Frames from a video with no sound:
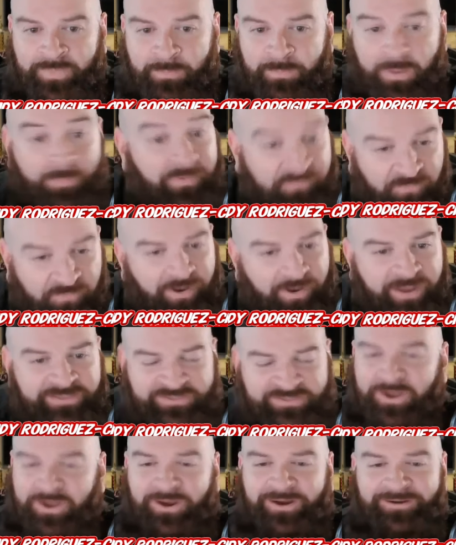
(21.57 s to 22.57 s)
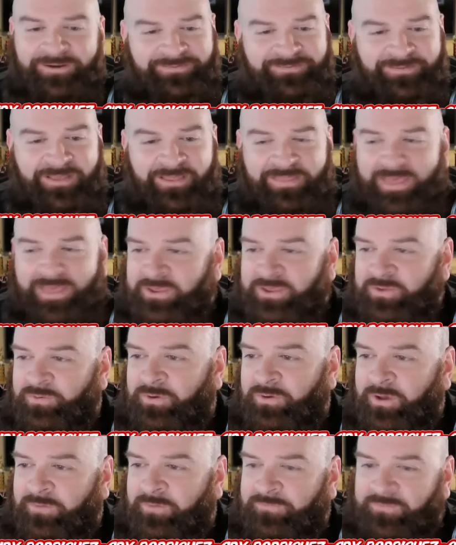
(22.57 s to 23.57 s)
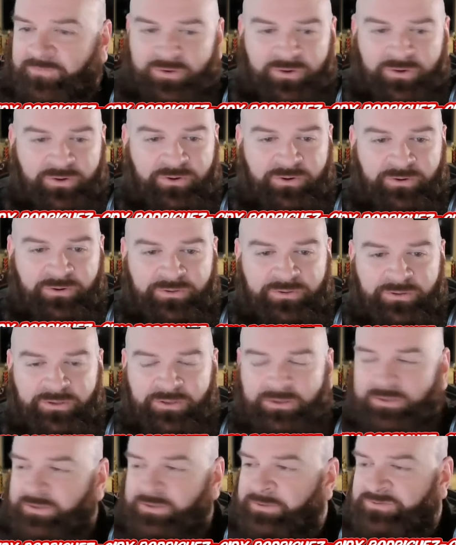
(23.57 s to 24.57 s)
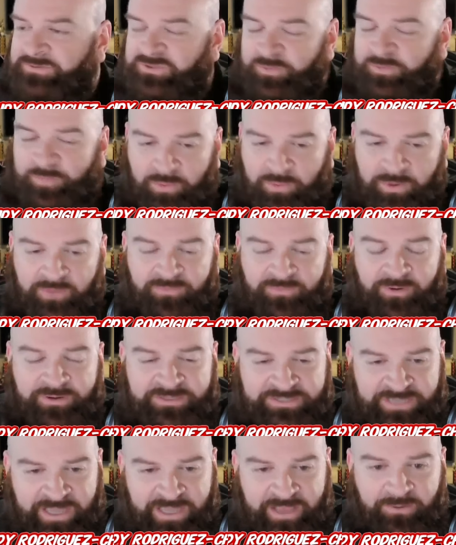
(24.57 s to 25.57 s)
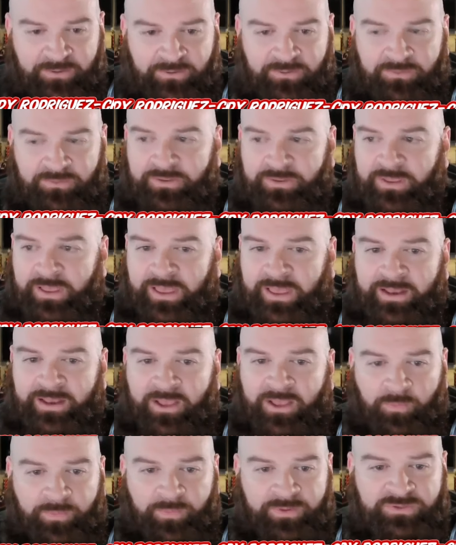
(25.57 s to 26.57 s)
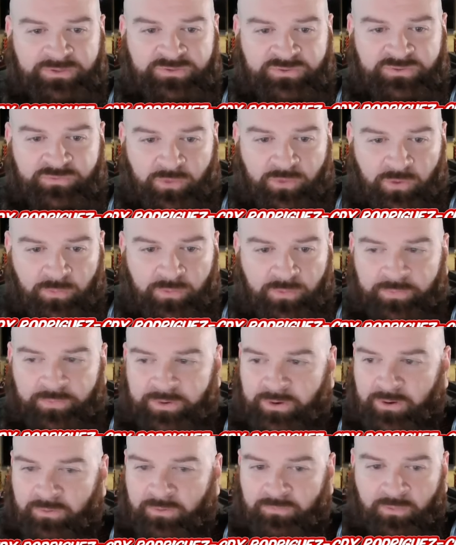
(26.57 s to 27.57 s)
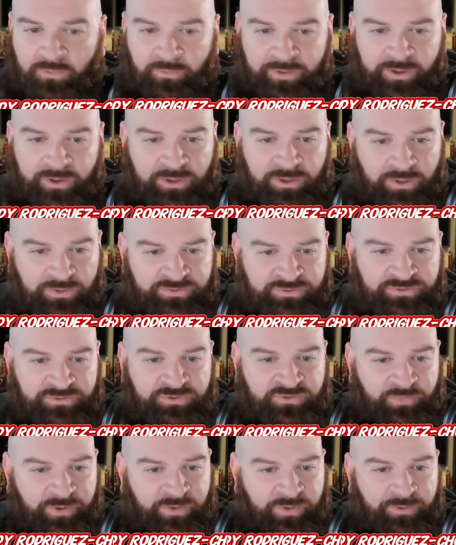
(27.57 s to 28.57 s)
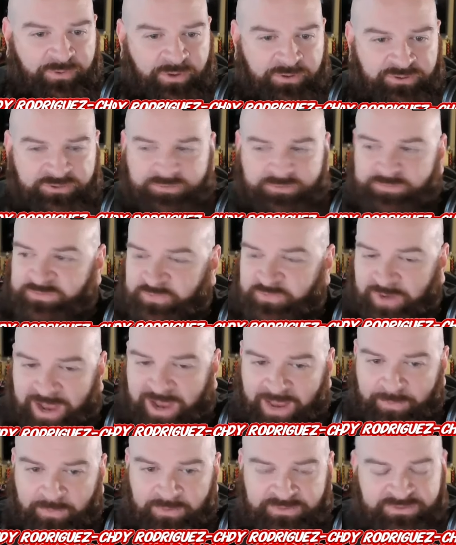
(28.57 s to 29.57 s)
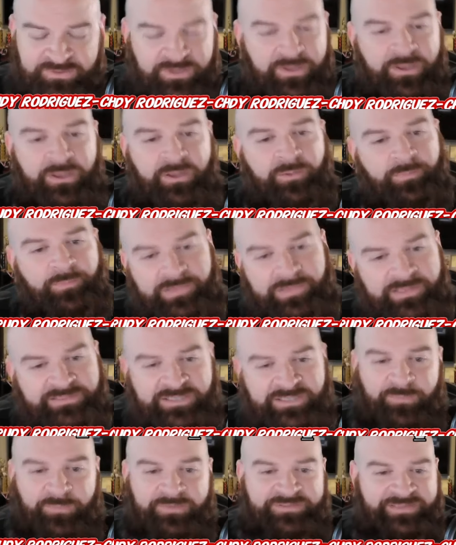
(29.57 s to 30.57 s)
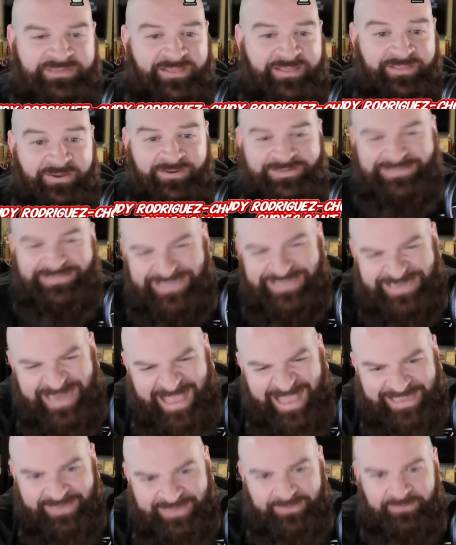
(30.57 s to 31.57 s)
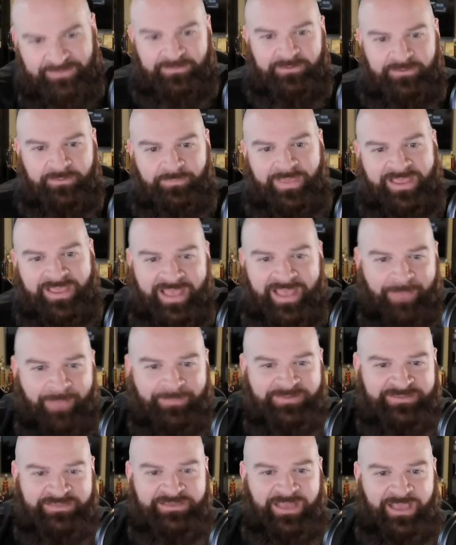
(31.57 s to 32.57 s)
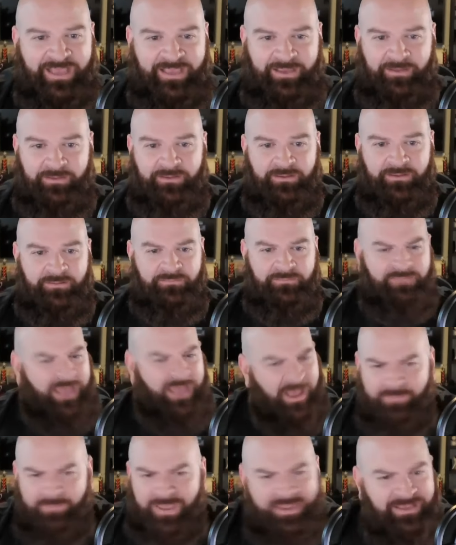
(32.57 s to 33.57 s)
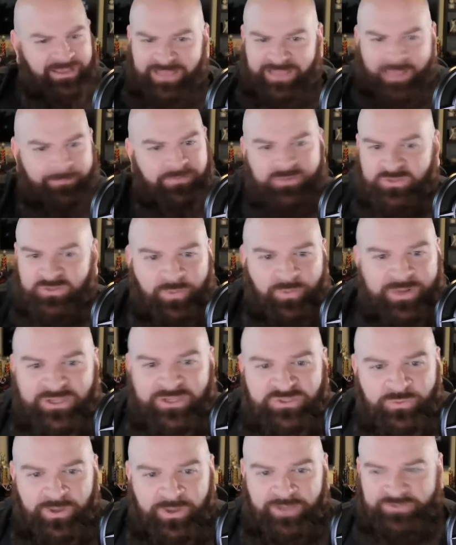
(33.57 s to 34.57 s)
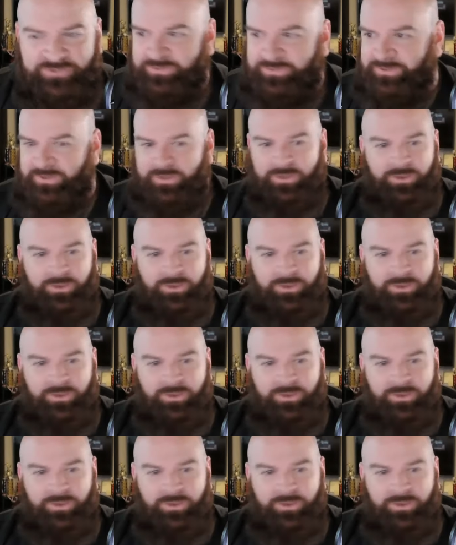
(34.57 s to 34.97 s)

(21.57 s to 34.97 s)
But before I start, thank you all for your support of our channel and helping us grow it. We are growing closer to 2,100 subscribers. Please help us get there tonight. Make it happen tonight. Hell, make it happen 2,200.